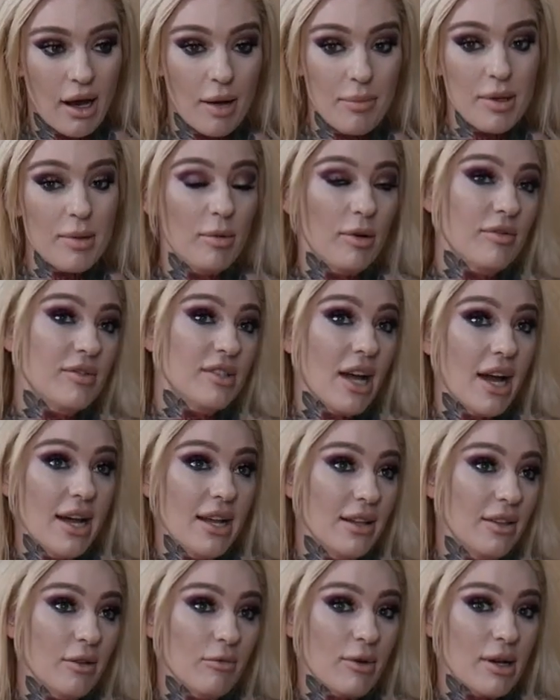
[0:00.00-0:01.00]
People have
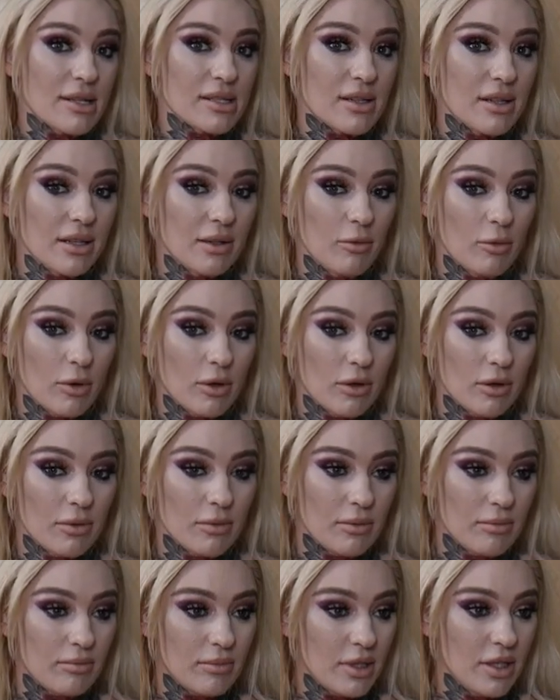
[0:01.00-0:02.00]
died in the wrestling world,
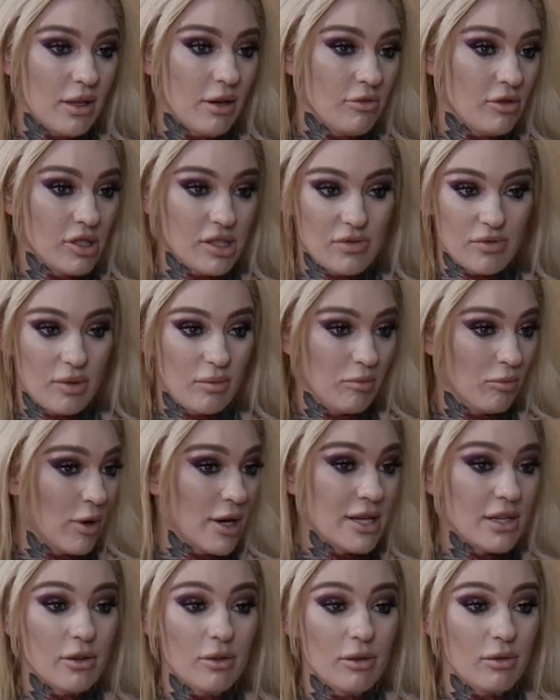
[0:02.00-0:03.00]
you know, just from
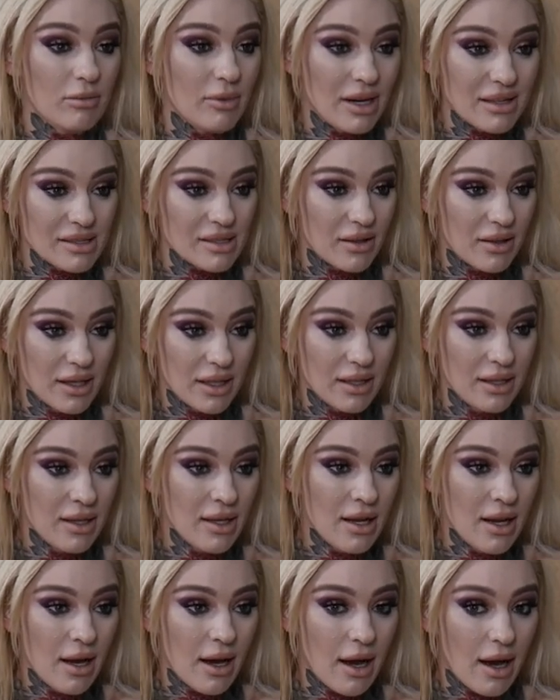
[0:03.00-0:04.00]
regular wrestling.
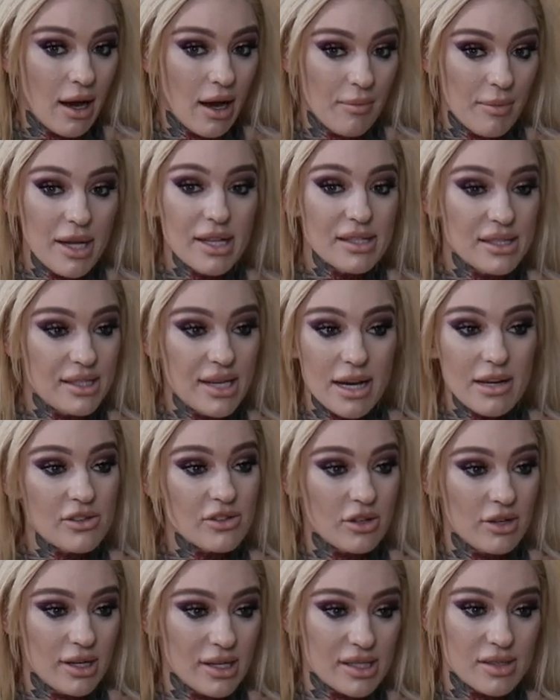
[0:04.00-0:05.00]
It's
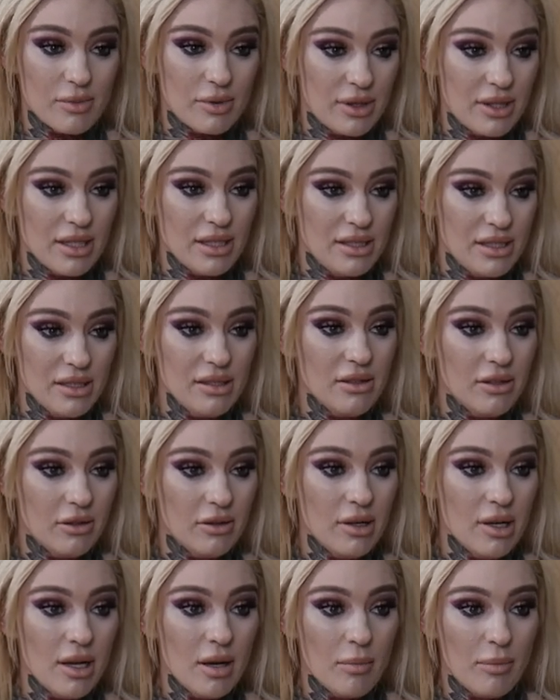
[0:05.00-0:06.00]
dangerous what they
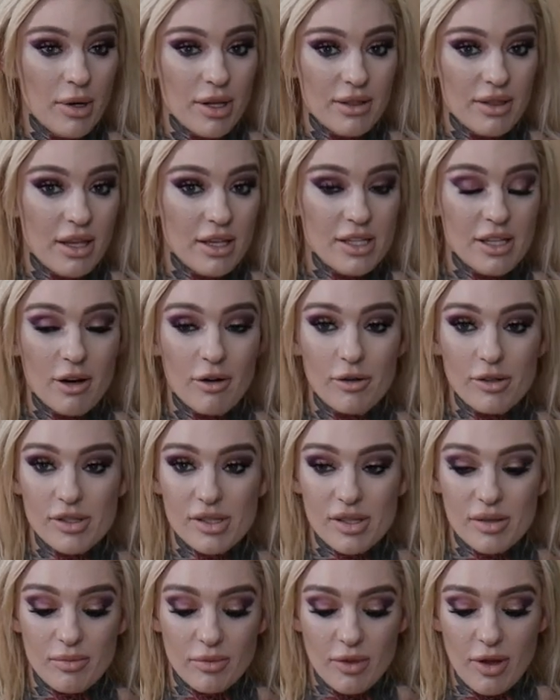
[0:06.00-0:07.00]
do, but you know,
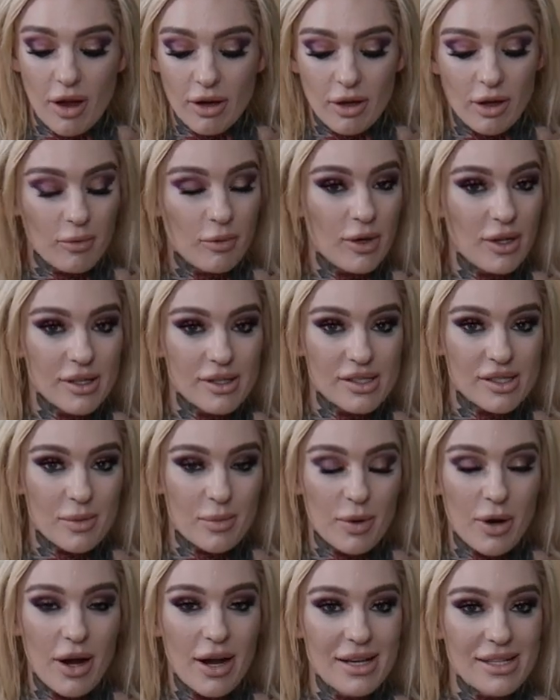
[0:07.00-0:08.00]
knock on wood,
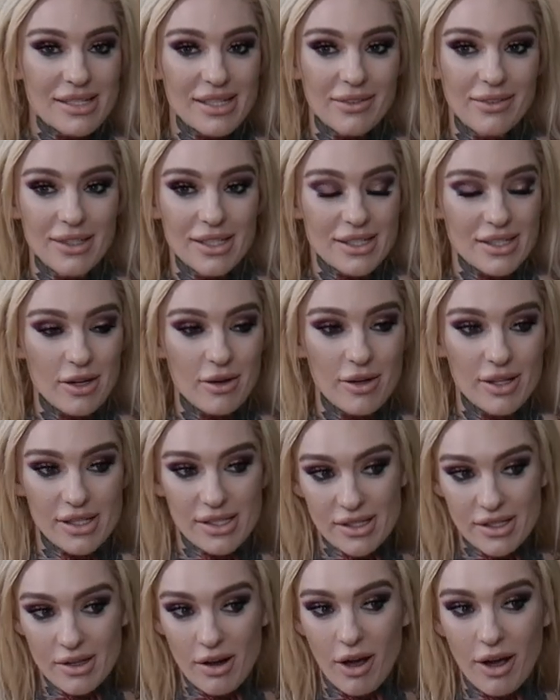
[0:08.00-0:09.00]
surprisingly so,
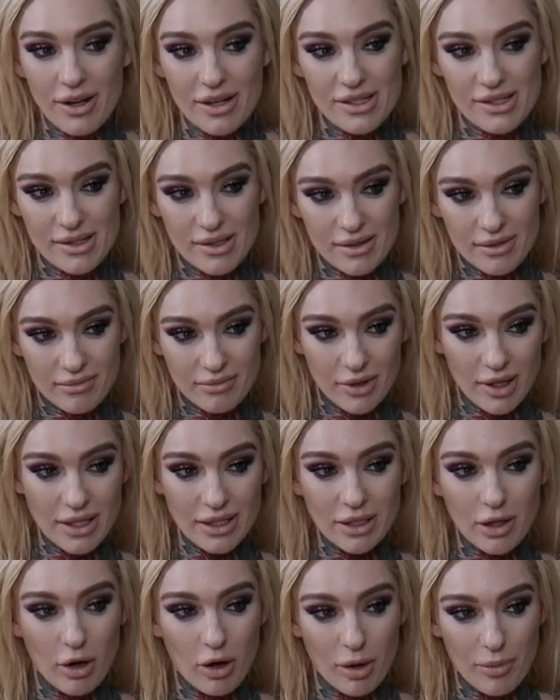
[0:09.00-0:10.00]
it's not as
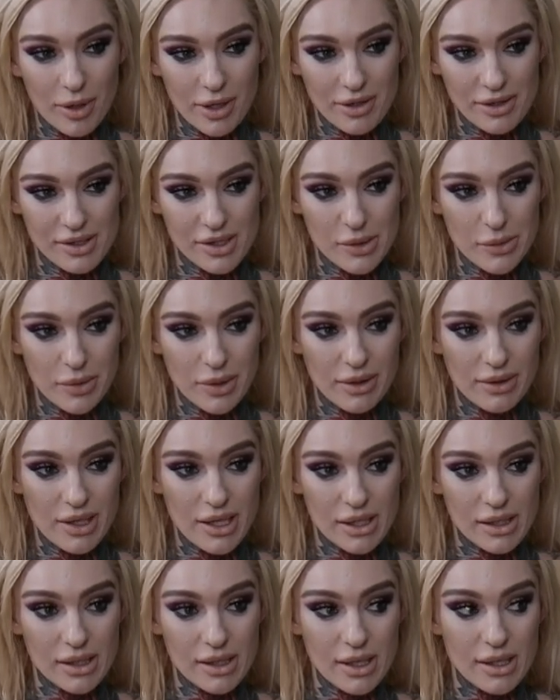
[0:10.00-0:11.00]
like common as you would
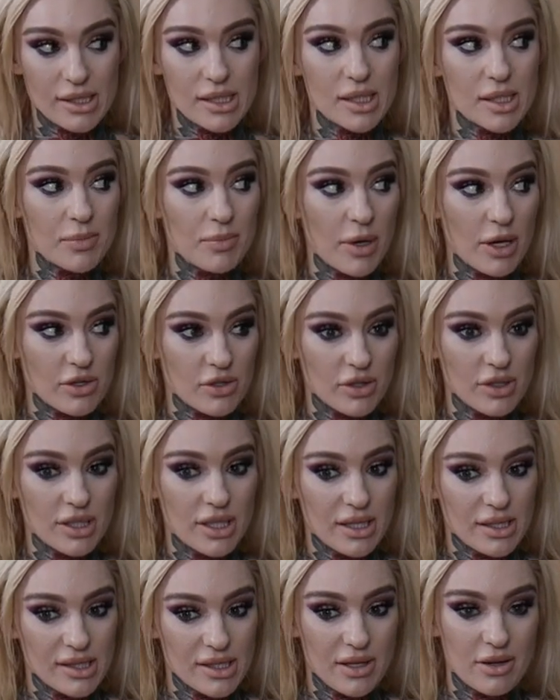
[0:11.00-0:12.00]
think, especially
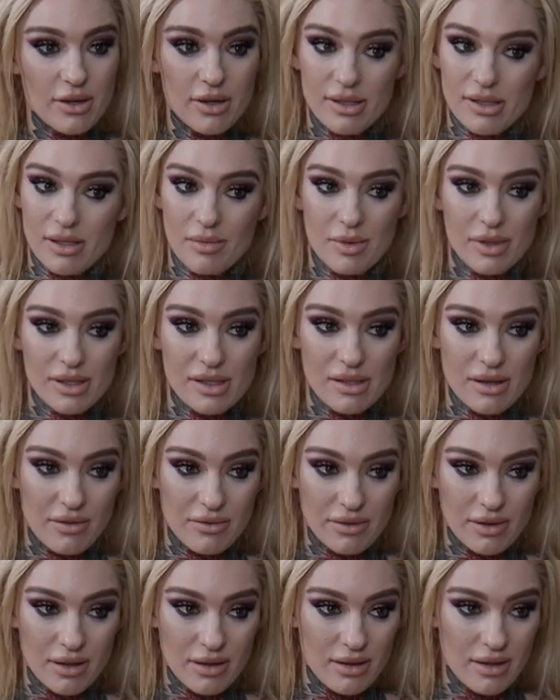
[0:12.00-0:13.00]
considering some of the
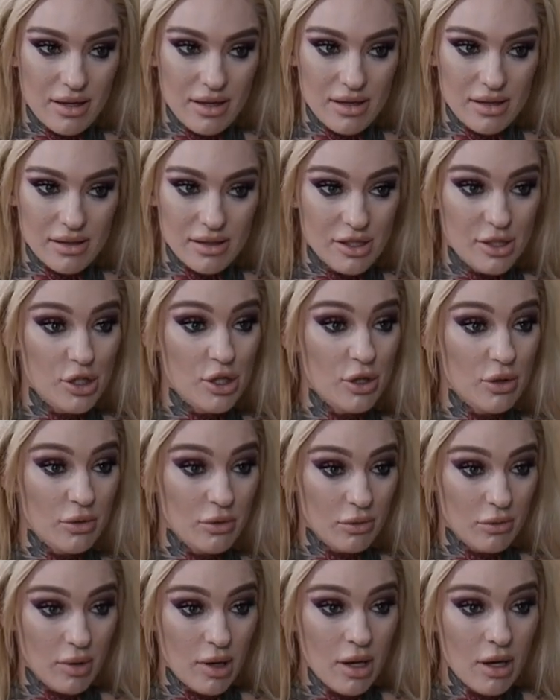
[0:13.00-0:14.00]
stuff that they
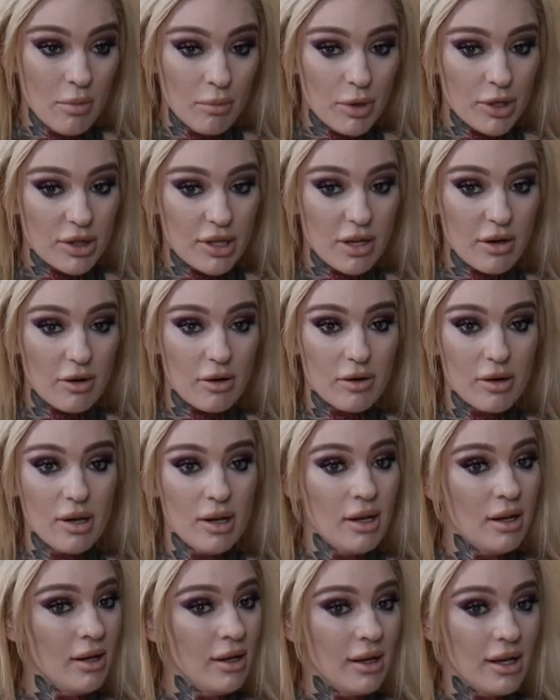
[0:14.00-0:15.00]
do. But they're
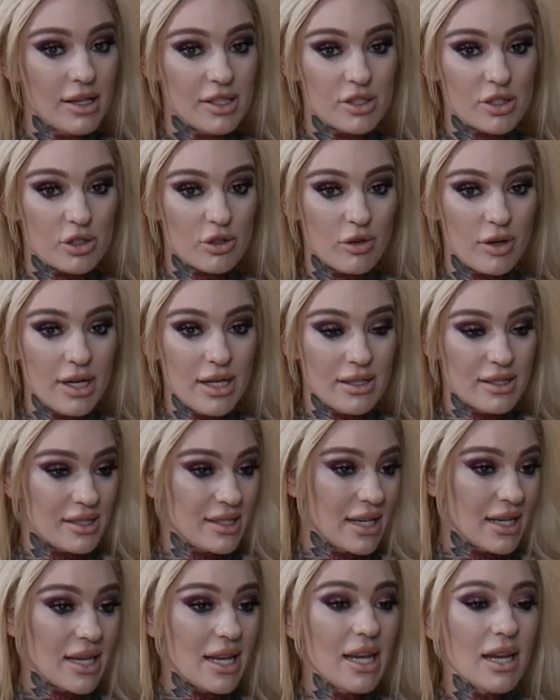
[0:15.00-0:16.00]
as trained as
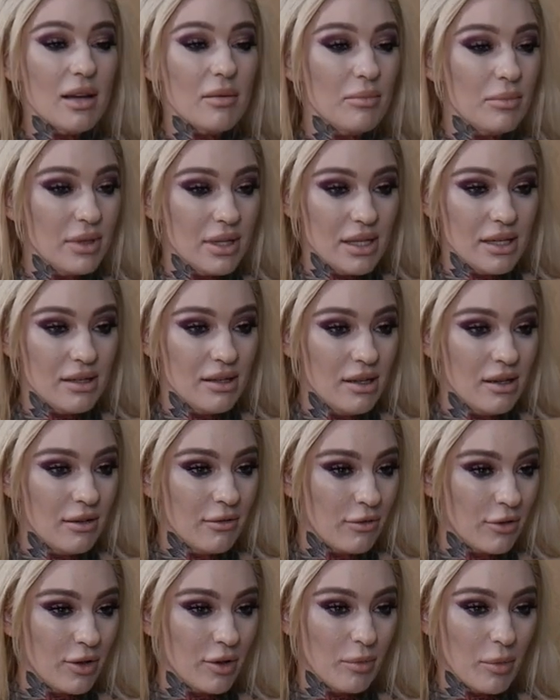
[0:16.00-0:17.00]
they can be
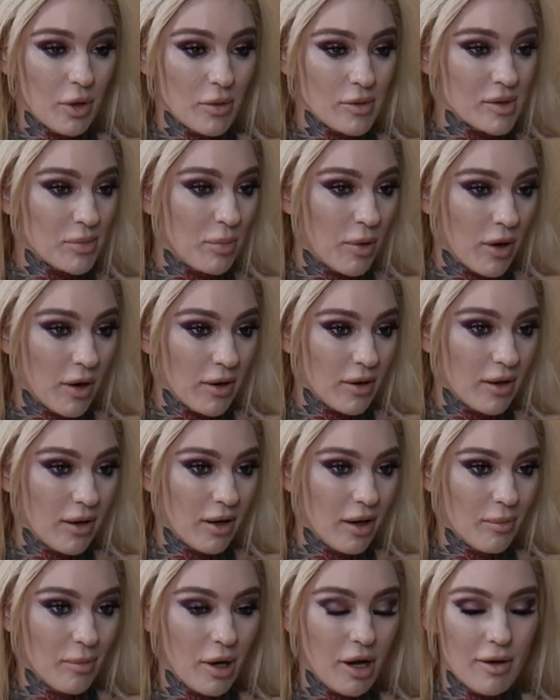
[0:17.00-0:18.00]
for the most part.
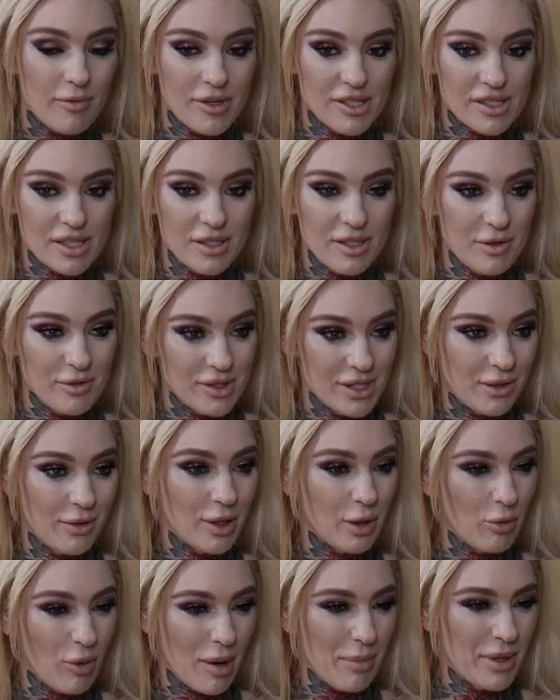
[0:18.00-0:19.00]
Obviously using
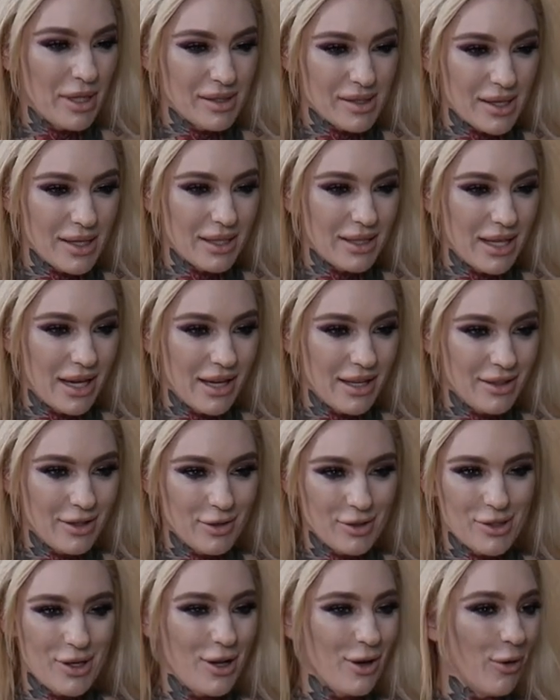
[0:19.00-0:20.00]
like weapons like that,
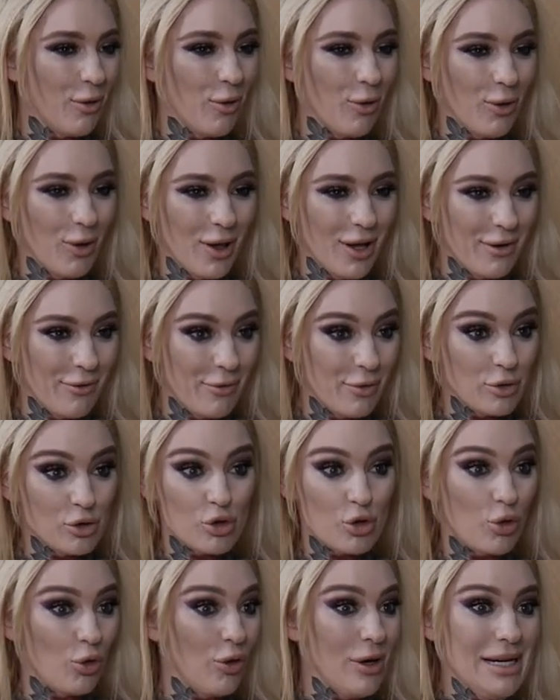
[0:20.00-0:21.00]
there's not a whole lot of
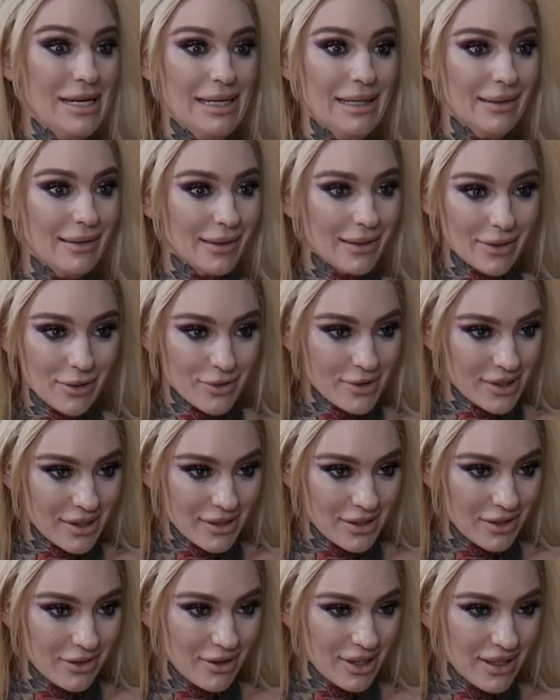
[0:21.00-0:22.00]
training that goes
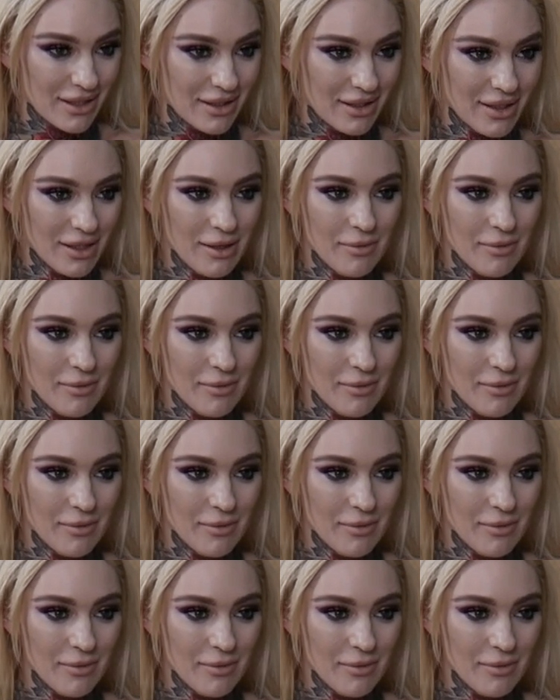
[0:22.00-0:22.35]
into it.